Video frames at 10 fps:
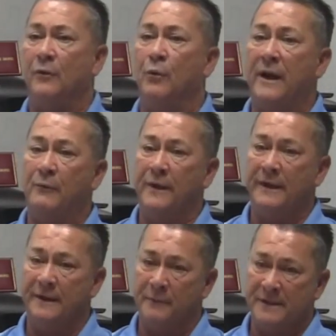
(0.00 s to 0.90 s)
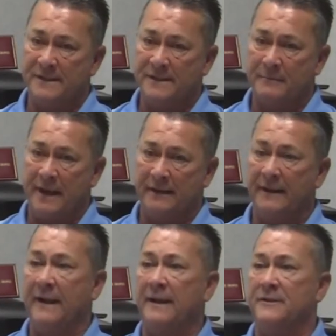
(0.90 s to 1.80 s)
The way we did business back
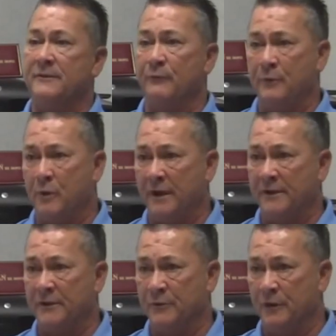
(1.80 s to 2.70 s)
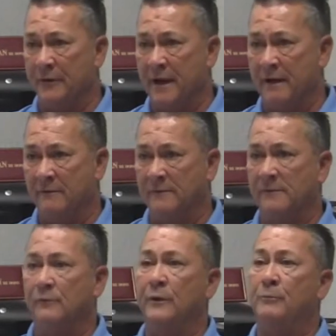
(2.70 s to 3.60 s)
then is if we wanted to drill
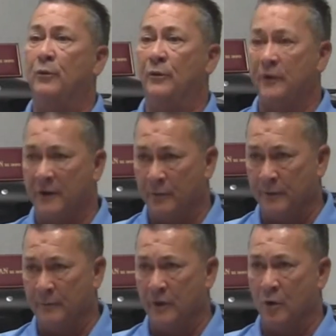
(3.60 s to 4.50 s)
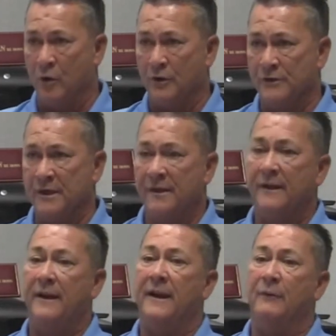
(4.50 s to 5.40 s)
down, we pulled all the repair orders
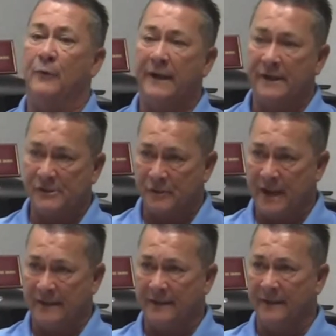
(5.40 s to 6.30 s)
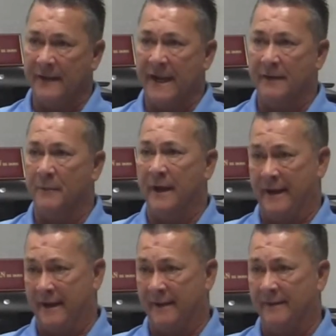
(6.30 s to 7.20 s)
and we extracted the data by
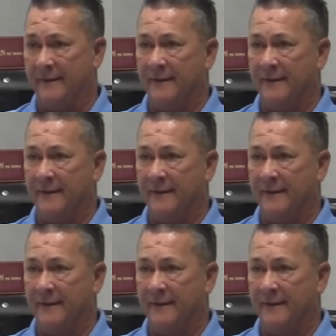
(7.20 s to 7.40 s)
hand.